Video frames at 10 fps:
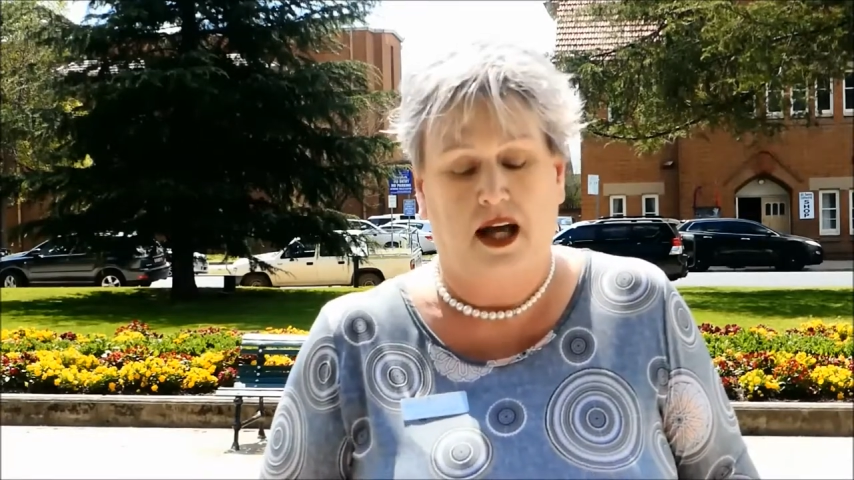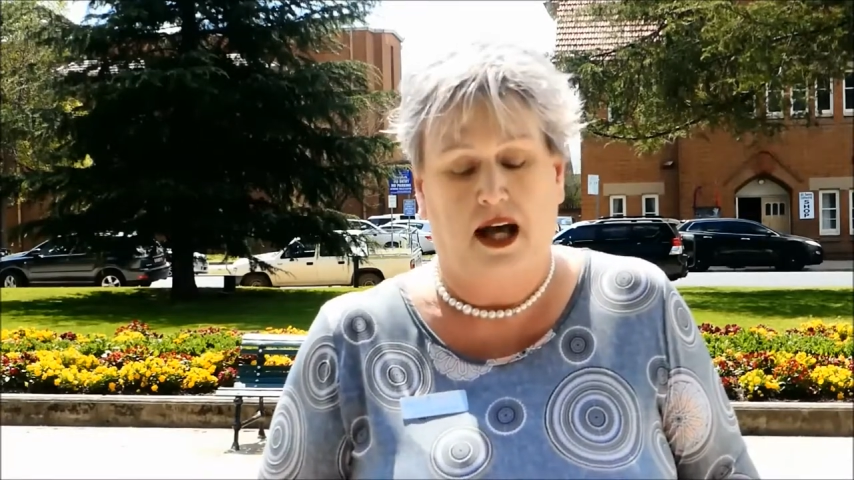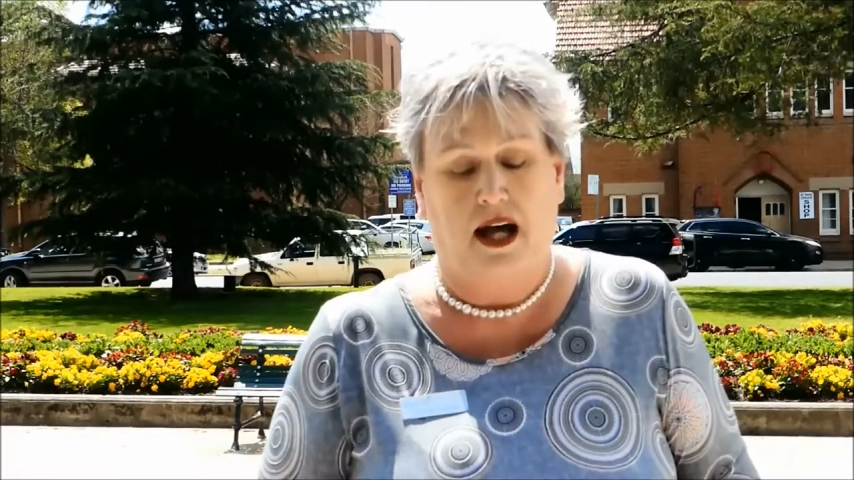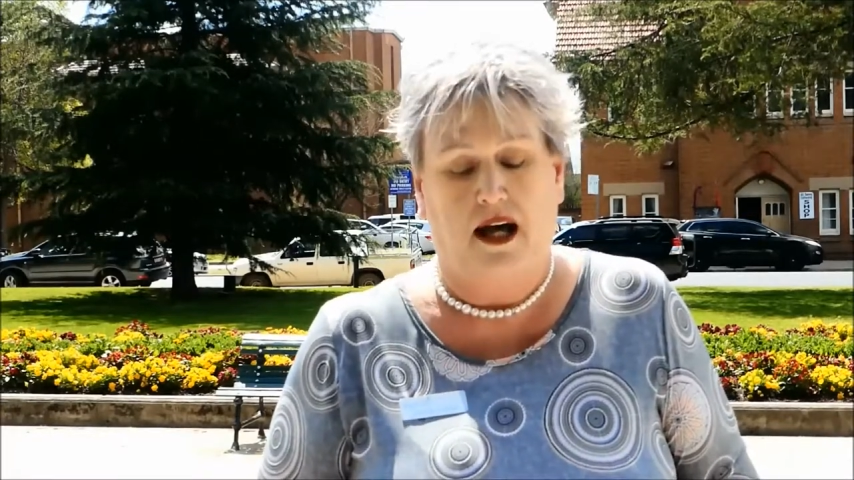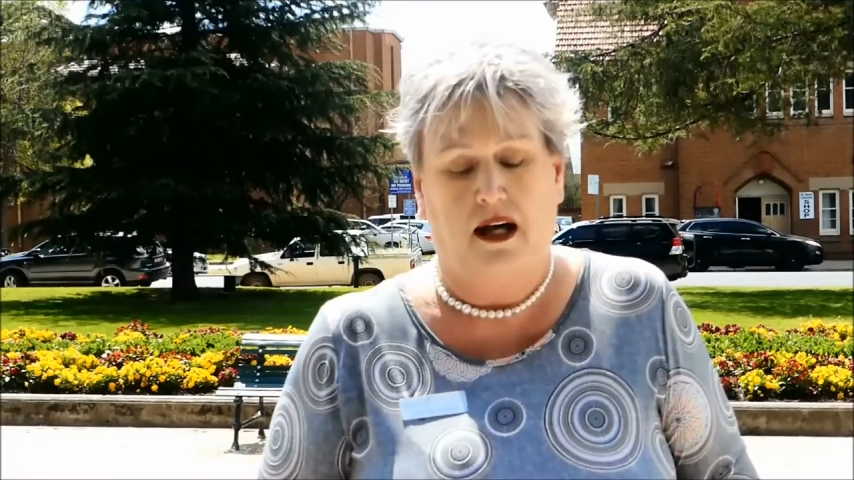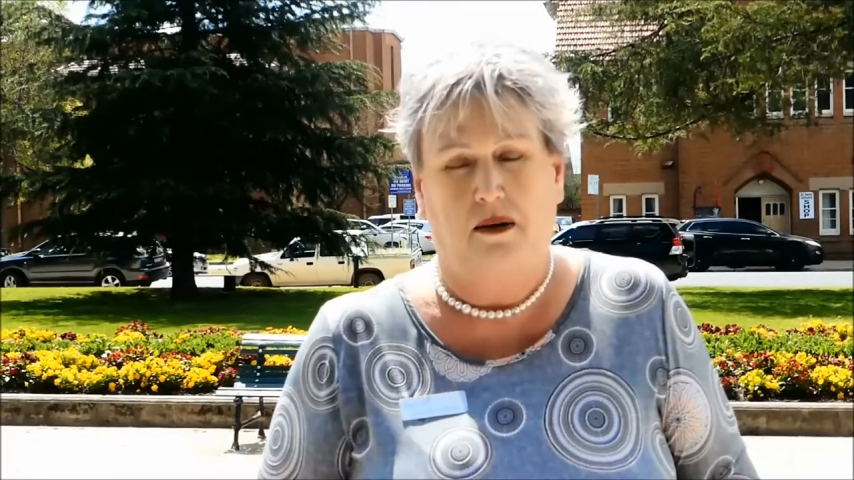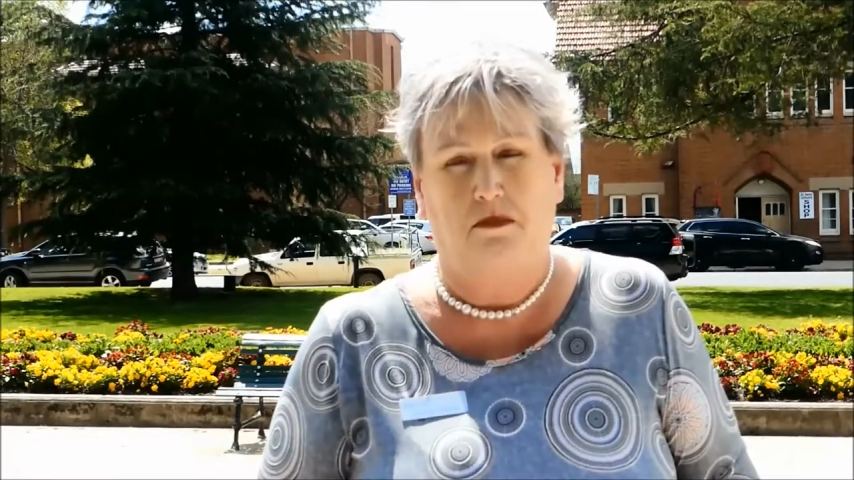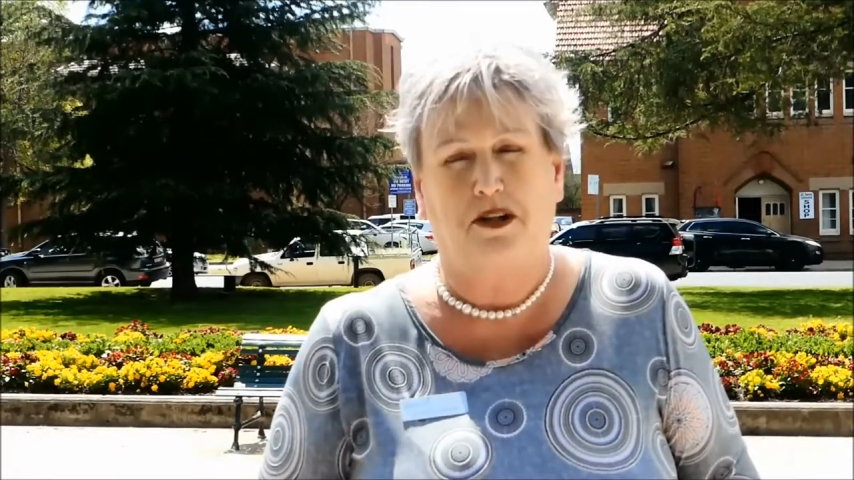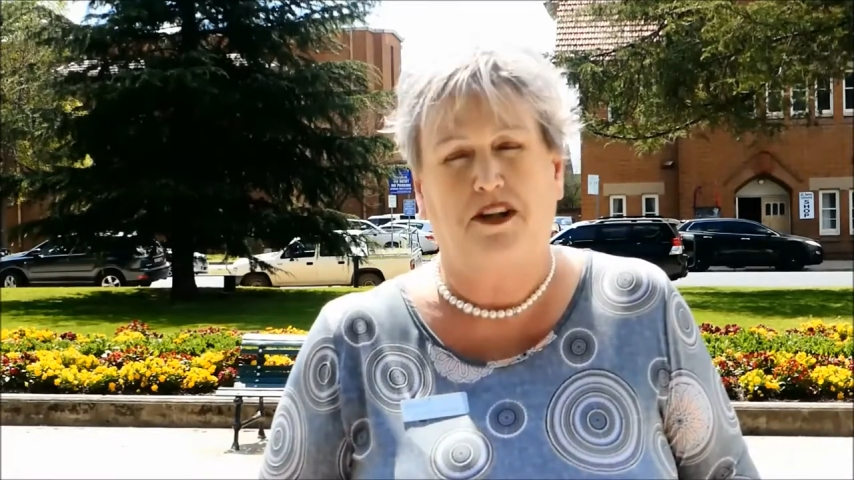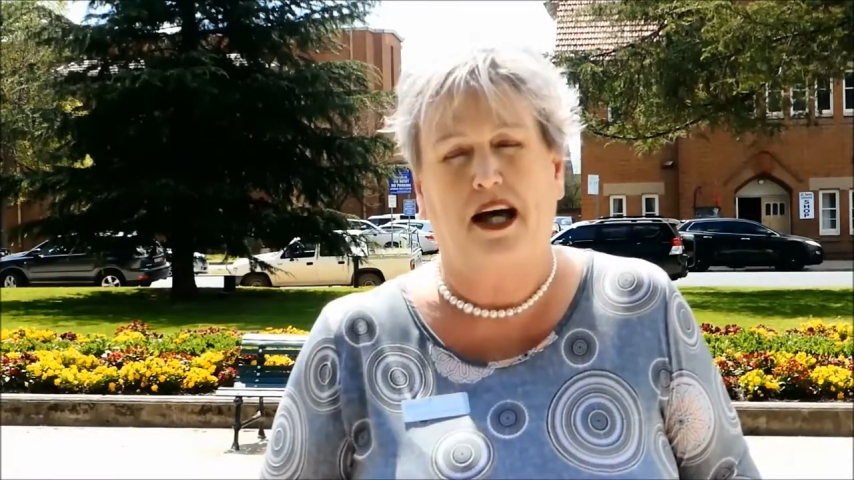
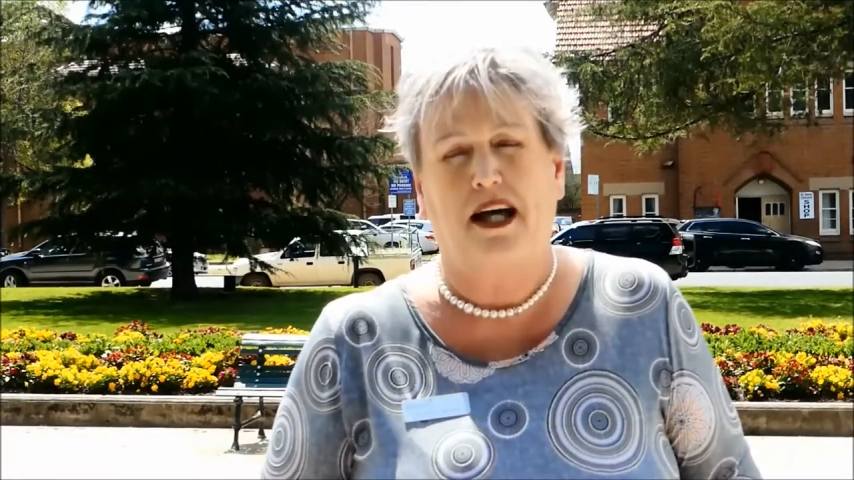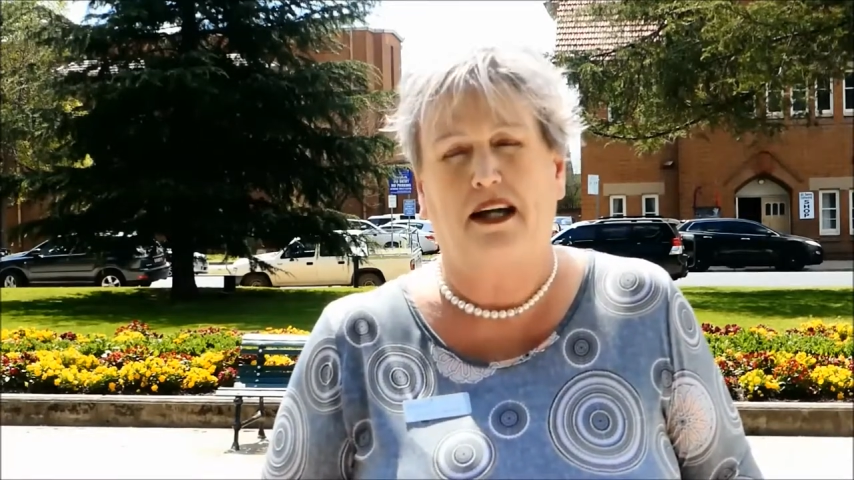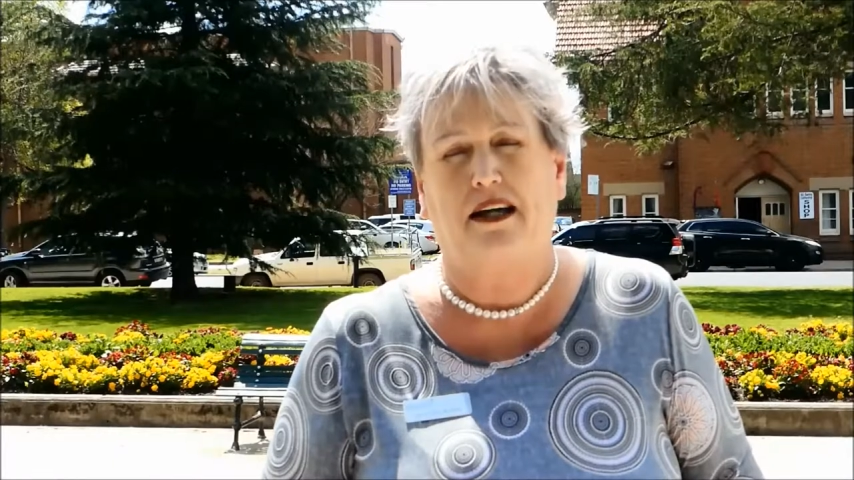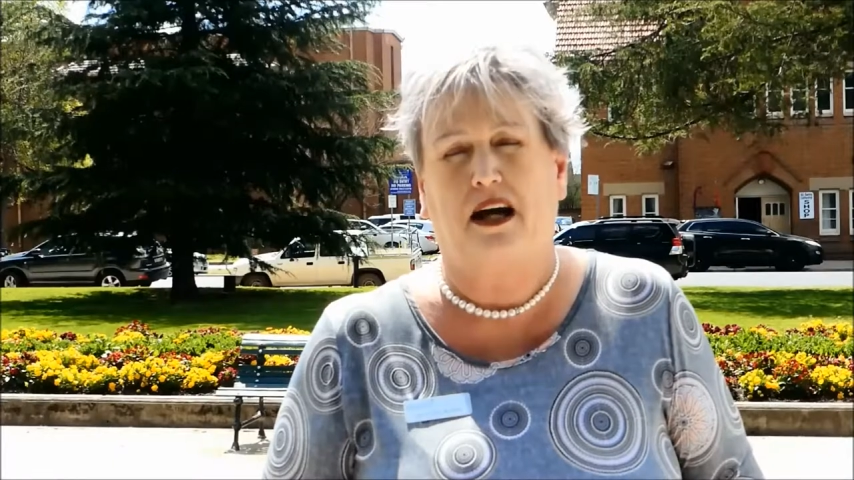but they